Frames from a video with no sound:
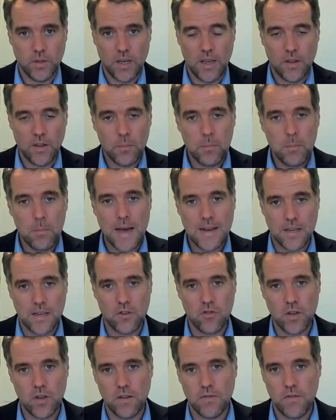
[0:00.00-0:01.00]
Okay, there's
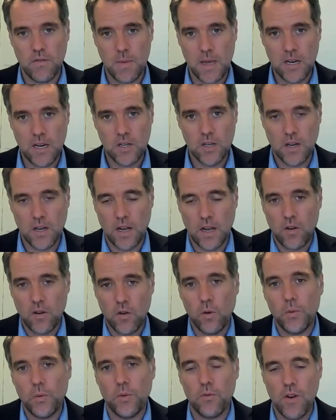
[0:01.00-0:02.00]
mandatory information. I
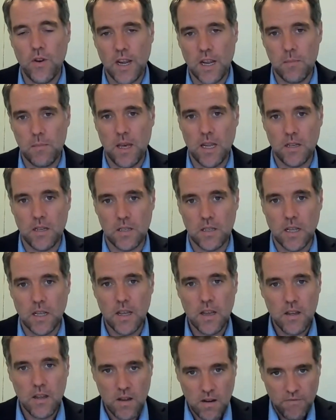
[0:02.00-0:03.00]
also recommend
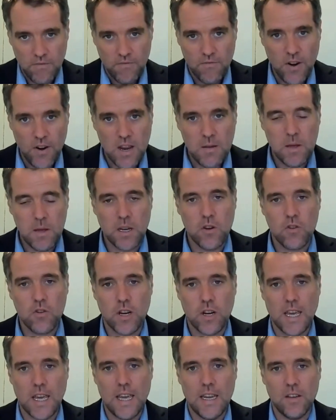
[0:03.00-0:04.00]
framing
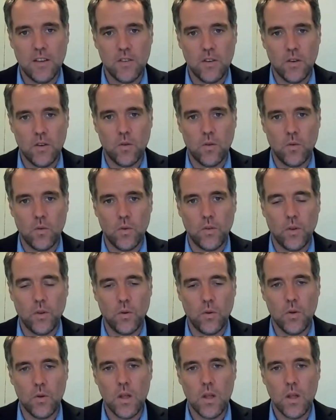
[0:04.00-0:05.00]
your case,
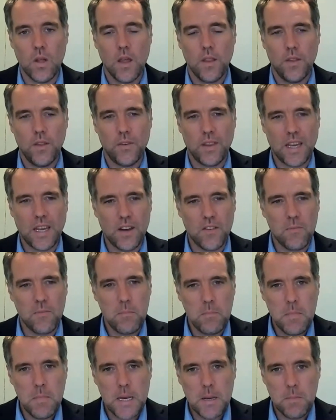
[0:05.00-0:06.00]
so there's the kind of
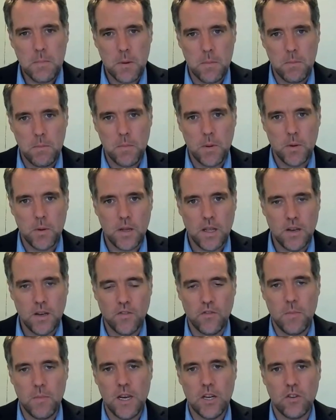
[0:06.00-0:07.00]
minimum
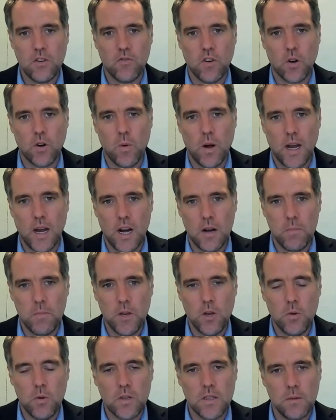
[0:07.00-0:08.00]
information required,
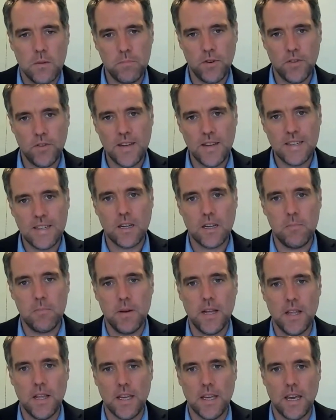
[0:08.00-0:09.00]
but you want to present a
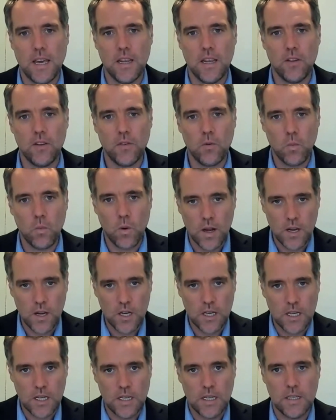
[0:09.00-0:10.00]
compelling case for why
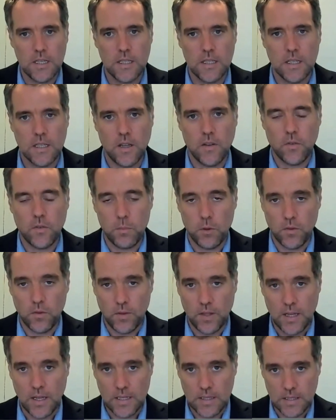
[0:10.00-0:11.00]
you need a
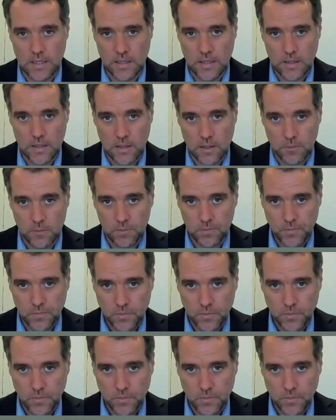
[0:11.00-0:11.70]
sponsor license.